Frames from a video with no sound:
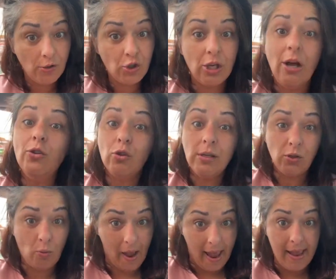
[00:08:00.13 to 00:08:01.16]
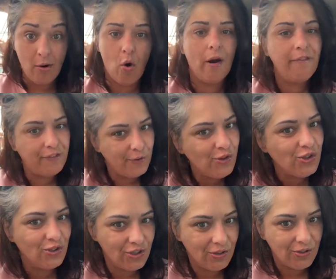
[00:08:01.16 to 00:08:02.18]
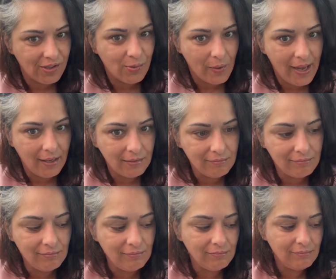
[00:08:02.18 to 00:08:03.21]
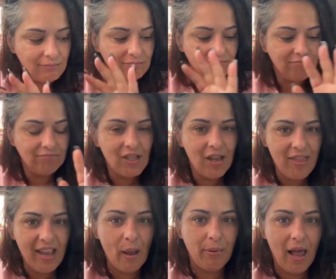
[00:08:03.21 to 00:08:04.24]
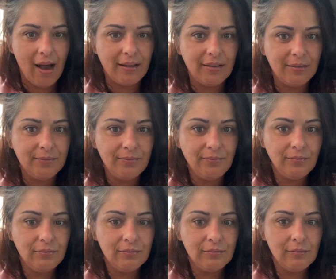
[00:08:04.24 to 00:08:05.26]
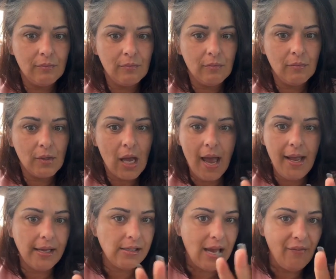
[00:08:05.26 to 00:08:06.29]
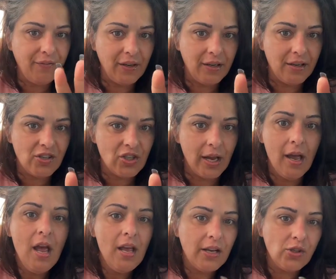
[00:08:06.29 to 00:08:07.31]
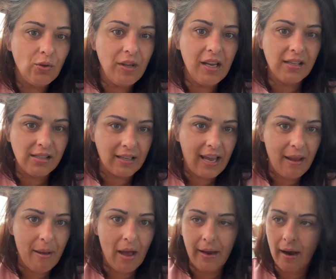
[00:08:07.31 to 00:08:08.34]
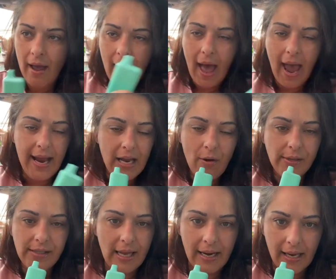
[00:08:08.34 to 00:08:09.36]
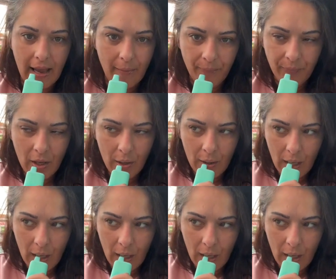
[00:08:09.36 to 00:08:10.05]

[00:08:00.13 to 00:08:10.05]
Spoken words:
or our children's way or our future children's way, they get blocked. I ain't got time for none of this shit. Because you think it's a game out here. I know it's not a game.